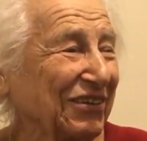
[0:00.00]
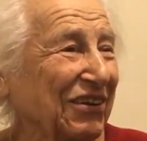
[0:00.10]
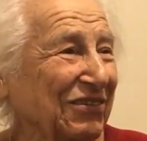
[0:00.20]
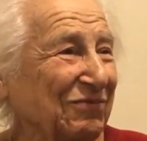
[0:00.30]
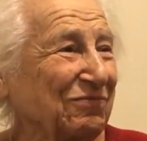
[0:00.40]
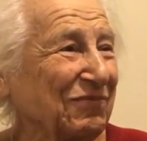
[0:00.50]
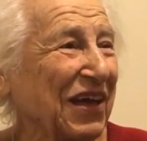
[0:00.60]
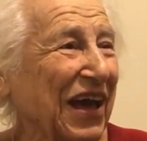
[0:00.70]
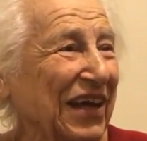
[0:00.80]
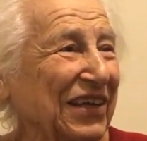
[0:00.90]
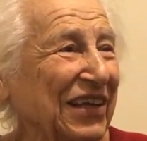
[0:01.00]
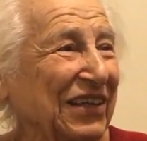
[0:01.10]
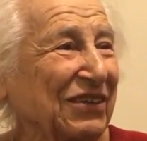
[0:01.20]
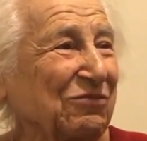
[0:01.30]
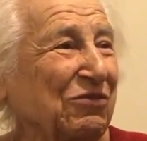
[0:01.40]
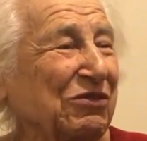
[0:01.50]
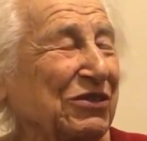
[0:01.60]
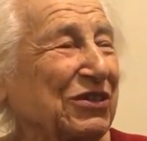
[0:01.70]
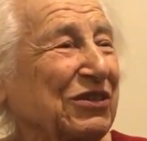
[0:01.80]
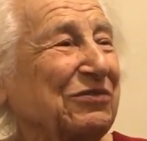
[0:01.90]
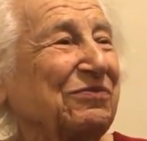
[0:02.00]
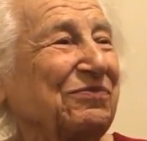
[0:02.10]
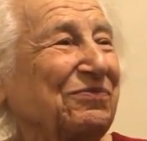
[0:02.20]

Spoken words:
to hide in the woods